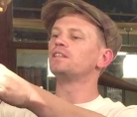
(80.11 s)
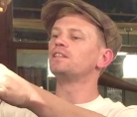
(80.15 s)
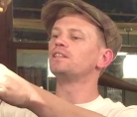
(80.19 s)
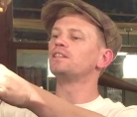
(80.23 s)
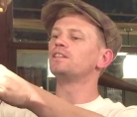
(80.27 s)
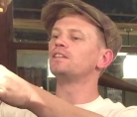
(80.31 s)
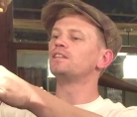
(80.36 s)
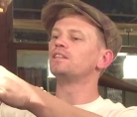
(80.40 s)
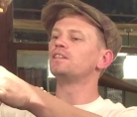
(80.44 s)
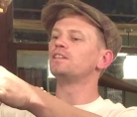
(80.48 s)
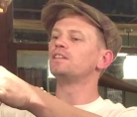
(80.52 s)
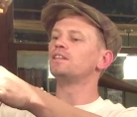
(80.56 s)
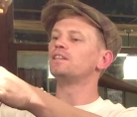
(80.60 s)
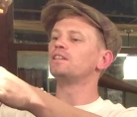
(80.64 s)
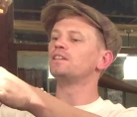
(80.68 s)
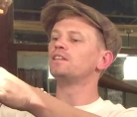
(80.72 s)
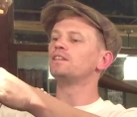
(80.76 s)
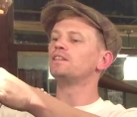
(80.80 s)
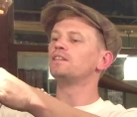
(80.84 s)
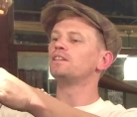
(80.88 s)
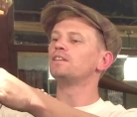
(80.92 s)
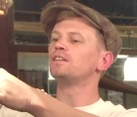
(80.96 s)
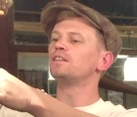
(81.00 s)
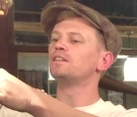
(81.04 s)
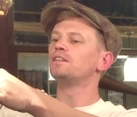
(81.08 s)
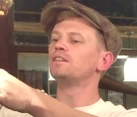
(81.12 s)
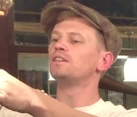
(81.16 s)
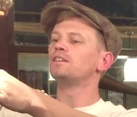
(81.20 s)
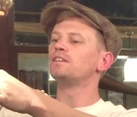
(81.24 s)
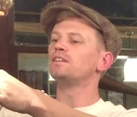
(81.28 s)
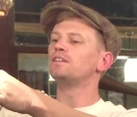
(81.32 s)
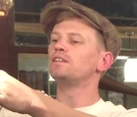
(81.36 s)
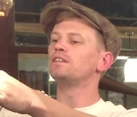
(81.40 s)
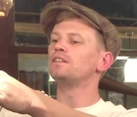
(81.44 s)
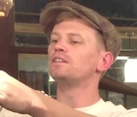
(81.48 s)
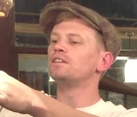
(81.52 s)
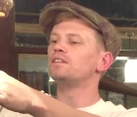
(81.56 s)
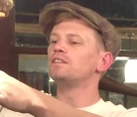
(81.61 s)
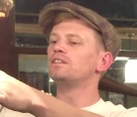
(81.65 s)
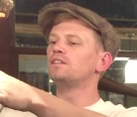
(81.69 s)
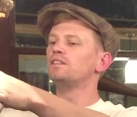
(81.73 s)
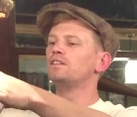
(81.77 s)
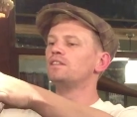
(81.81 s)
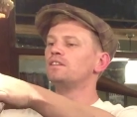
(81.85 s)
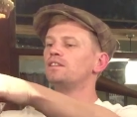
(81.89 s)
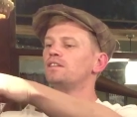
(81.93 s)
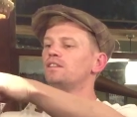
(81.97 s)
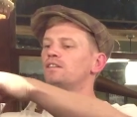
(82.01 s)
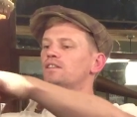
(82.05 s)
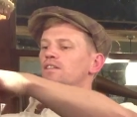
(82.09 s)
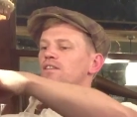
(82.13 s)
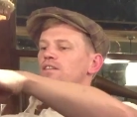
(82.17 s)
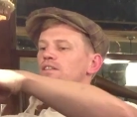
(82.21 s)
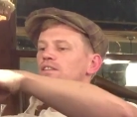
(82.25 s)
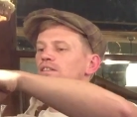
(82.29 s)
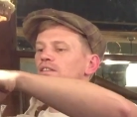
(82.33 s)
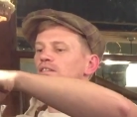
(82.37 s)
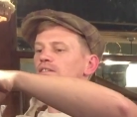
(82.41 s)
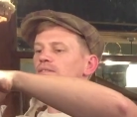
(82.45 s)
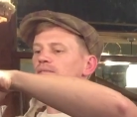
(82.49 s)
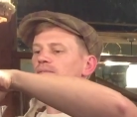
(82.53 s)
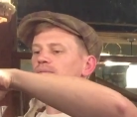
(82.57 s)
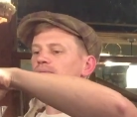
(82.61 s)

No one is speaking in this clip.